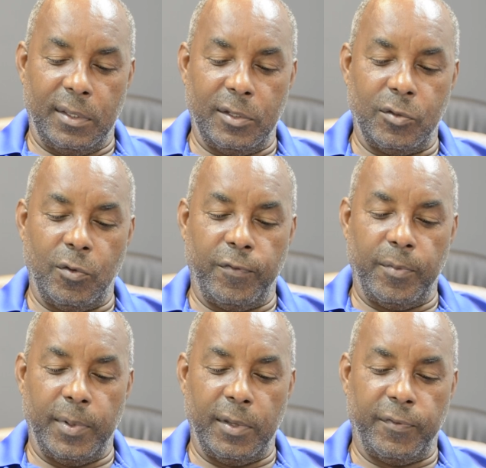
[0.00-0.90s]
there's no
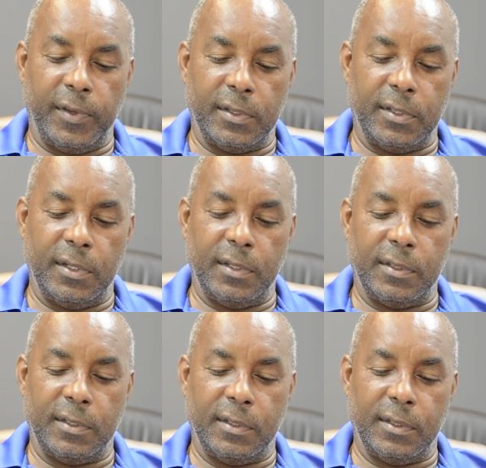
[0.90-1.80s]
familiar
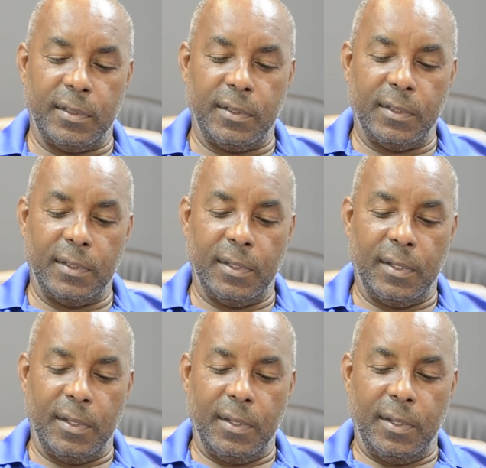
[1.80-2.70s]
faces and
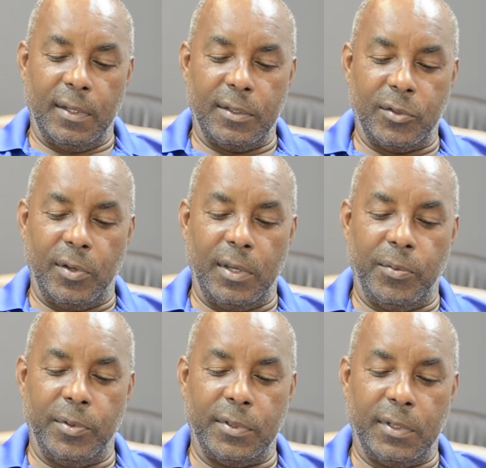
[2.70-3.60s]
so it
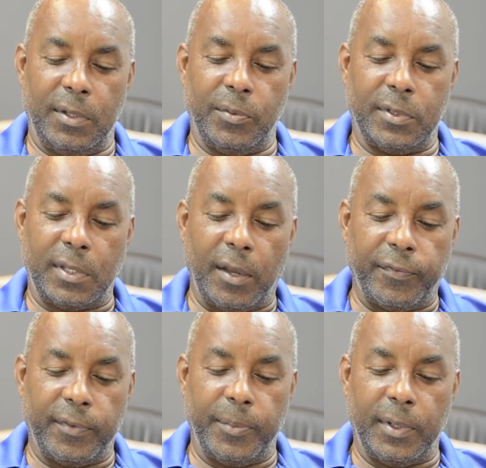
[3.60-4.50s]
was it was
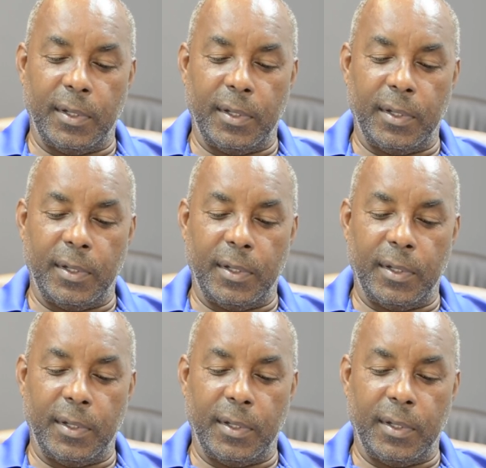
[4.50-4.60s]
tough. I me.